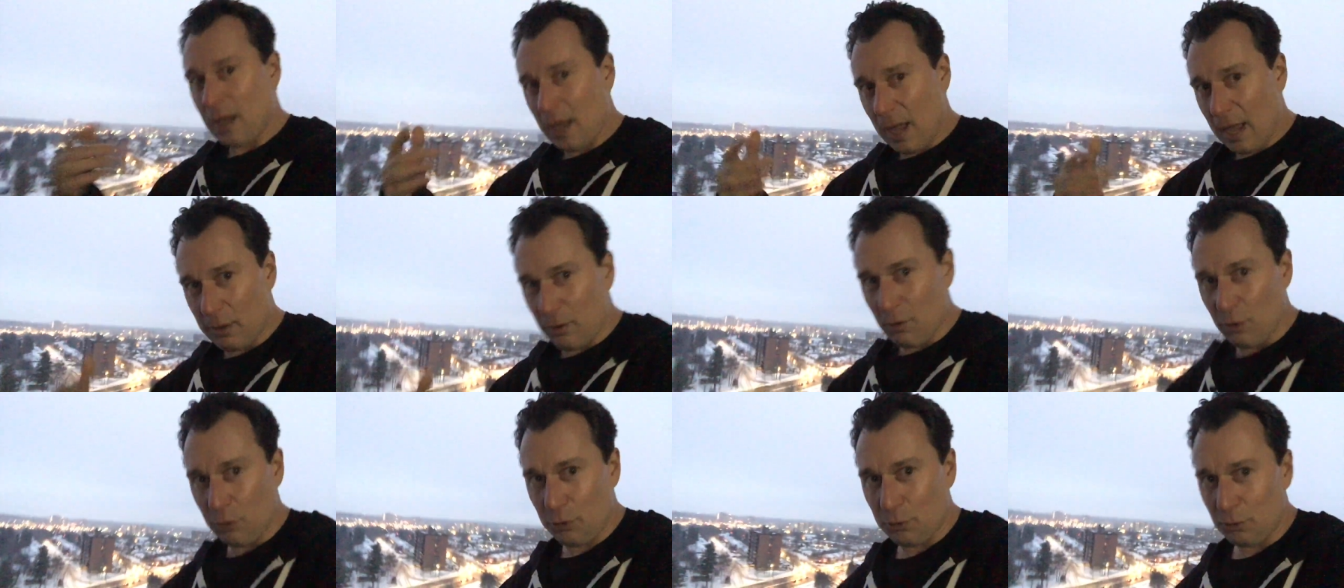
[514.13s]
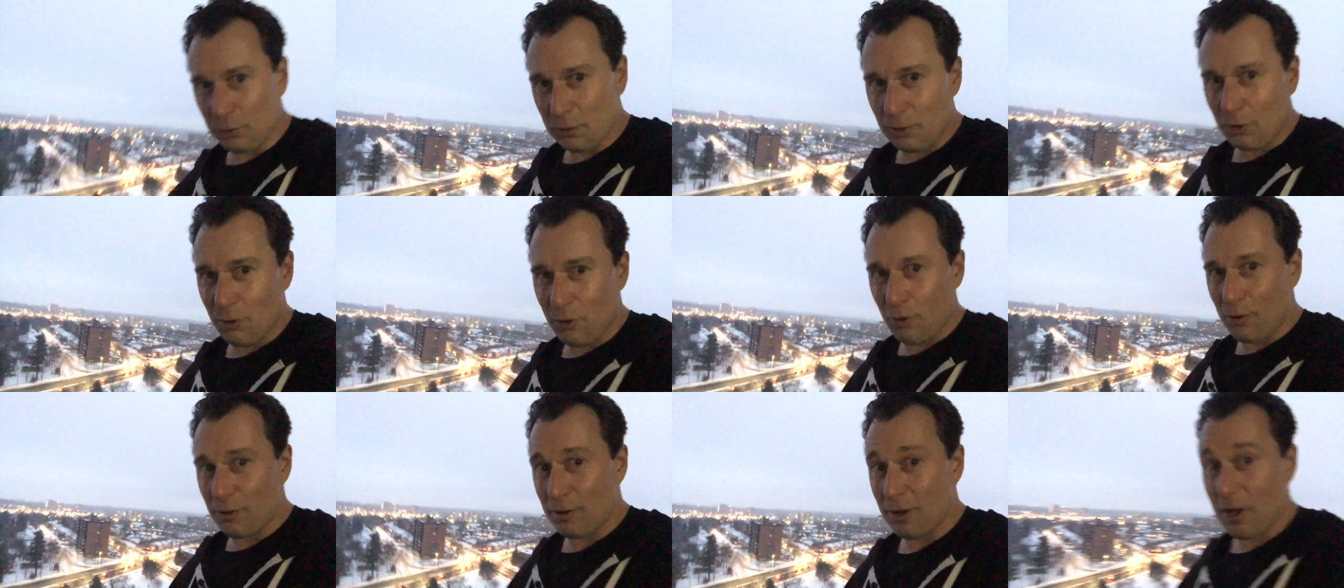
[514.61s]
I go through the
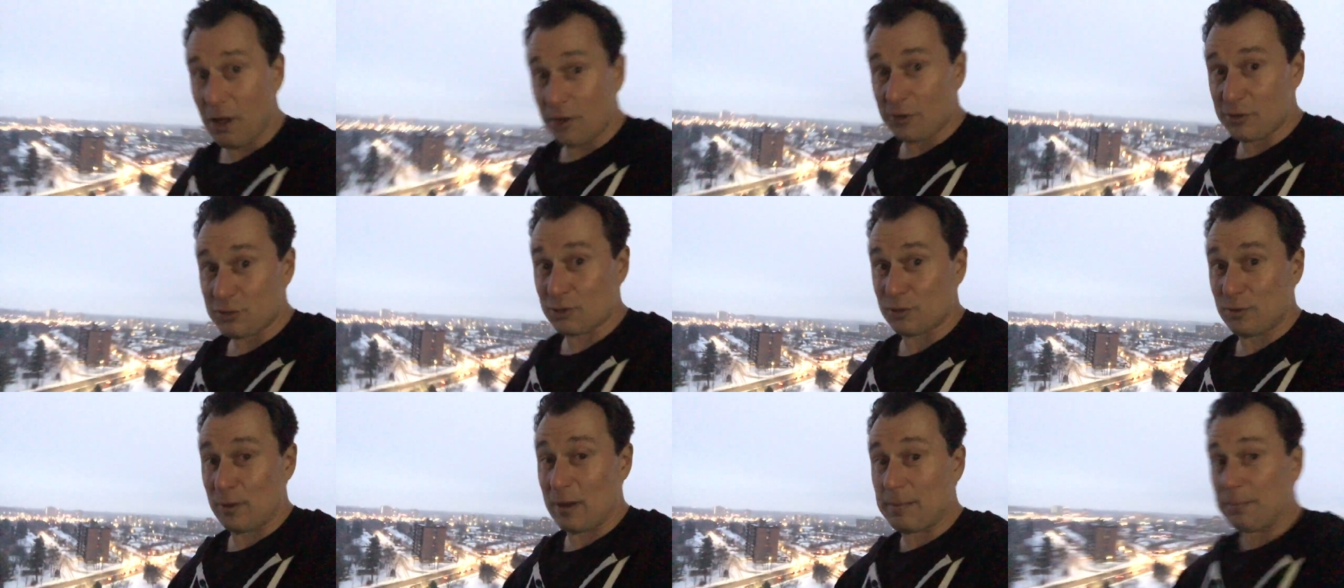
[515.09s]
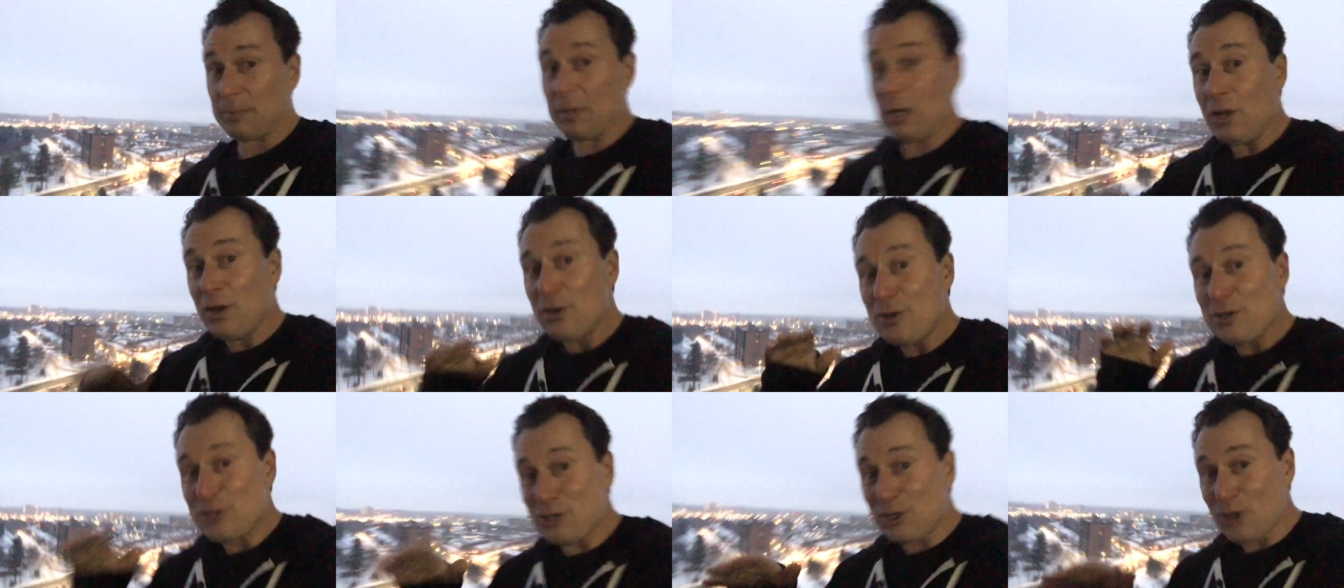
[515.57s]
cold call script.
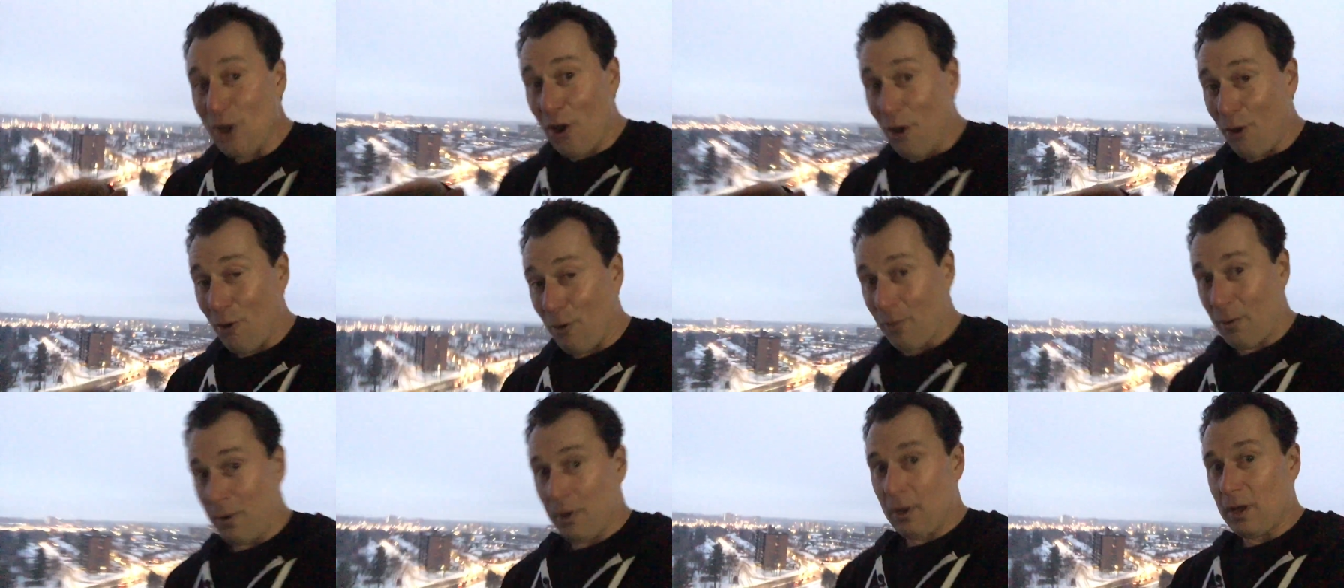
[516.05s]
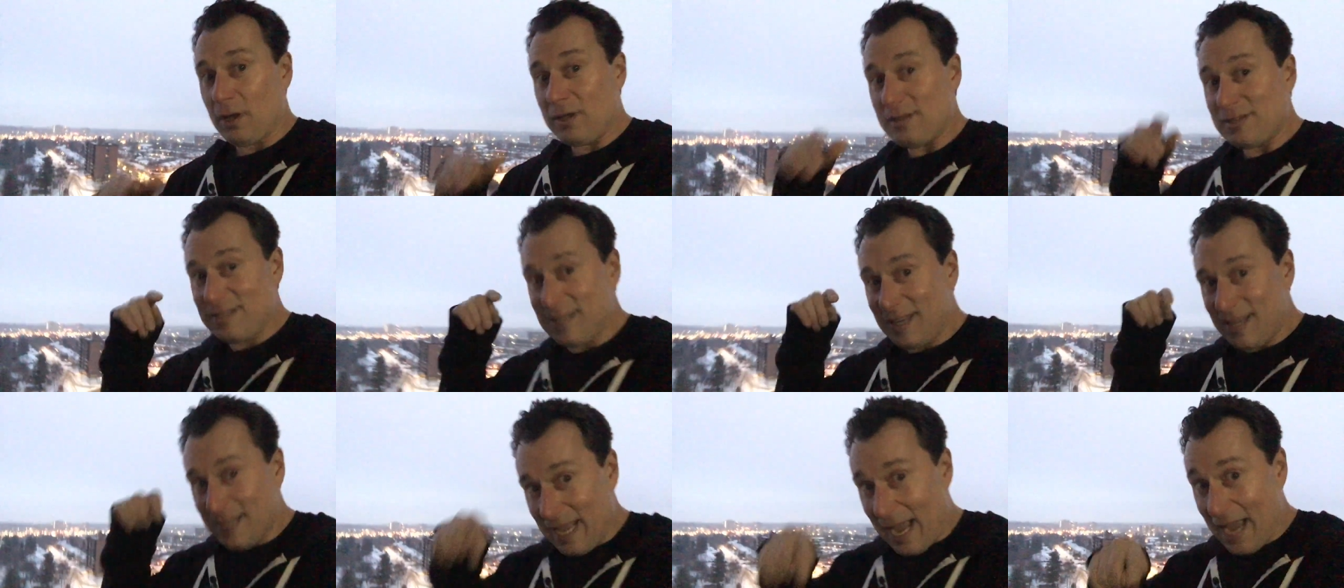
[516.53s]
So
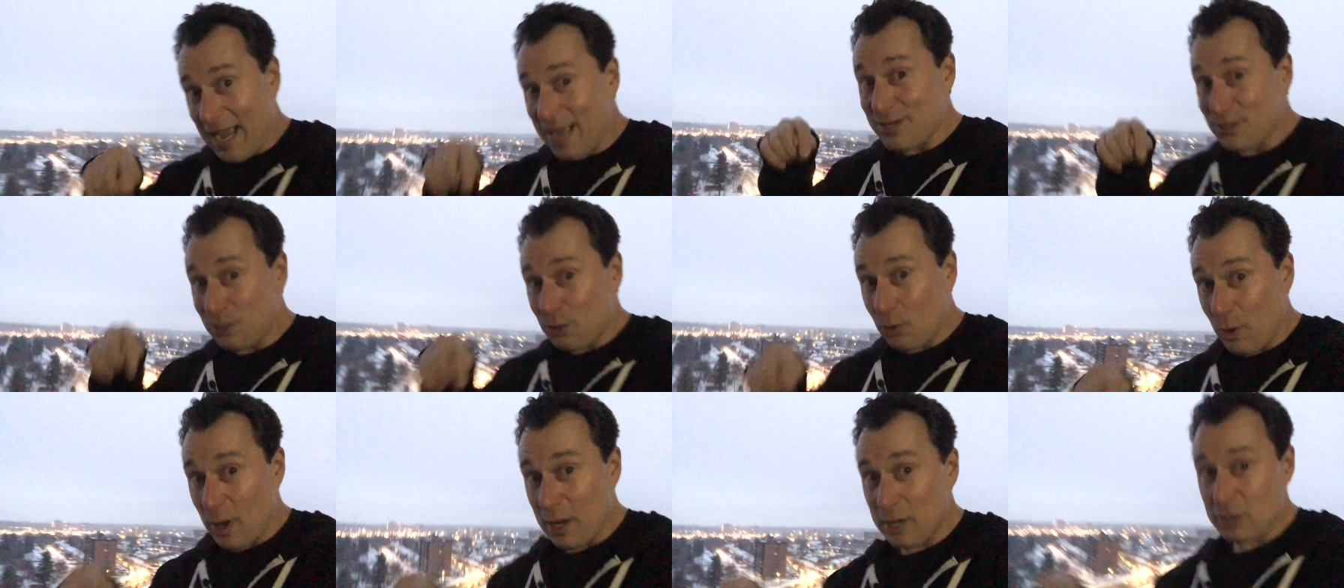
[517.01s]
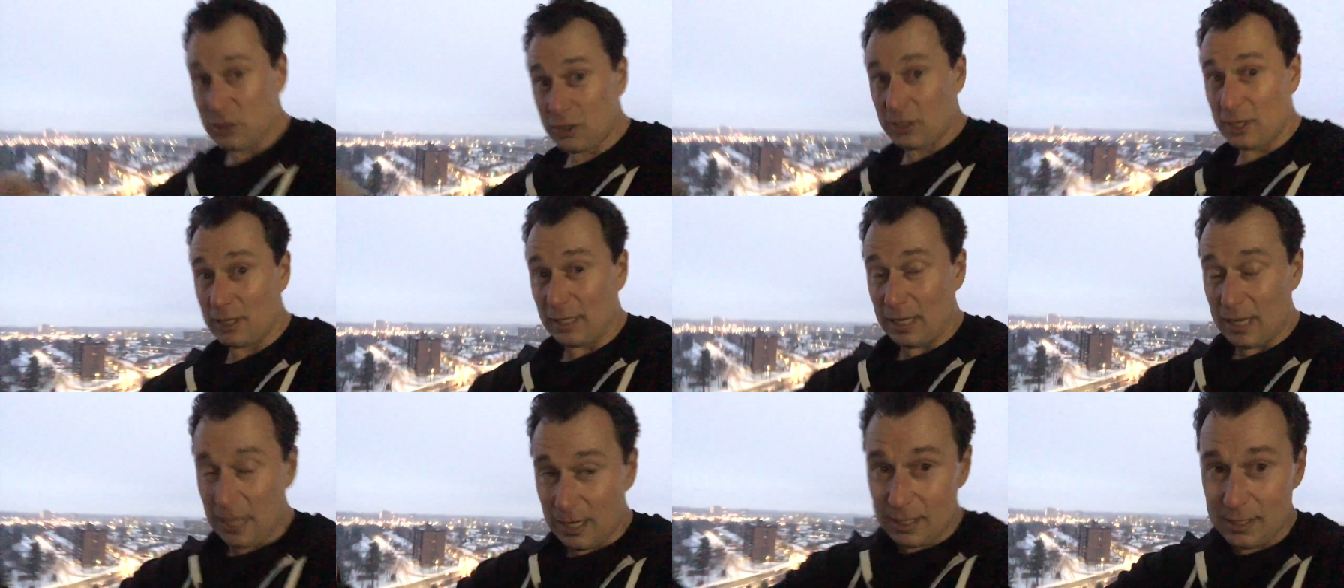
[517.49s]
today's
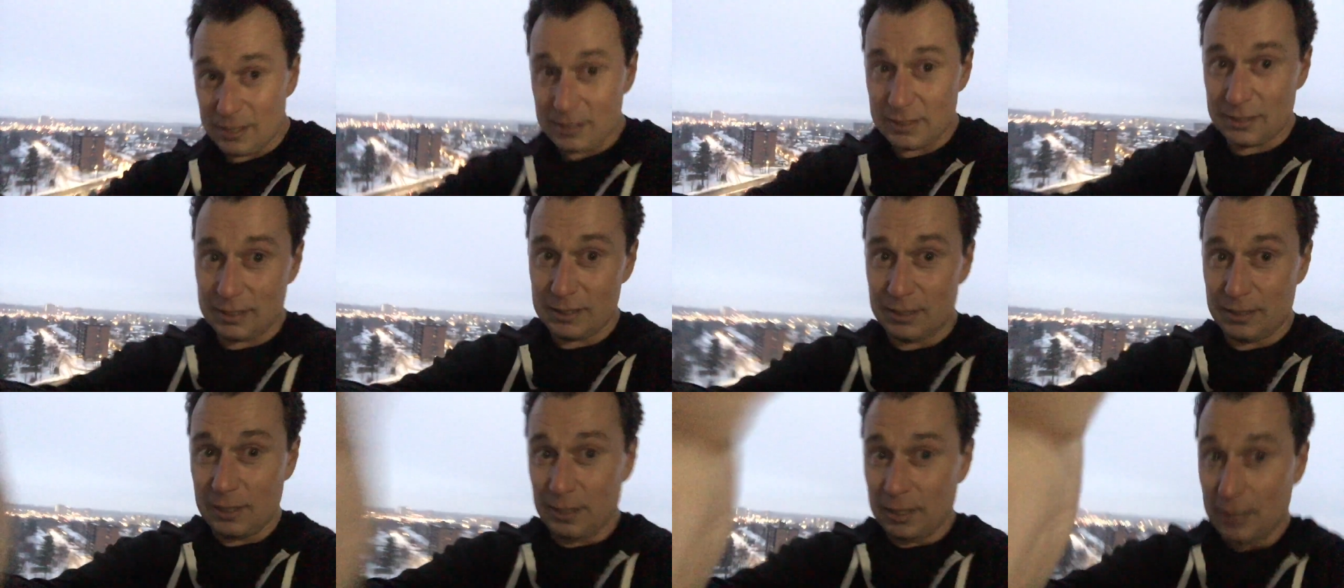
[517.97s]
question is,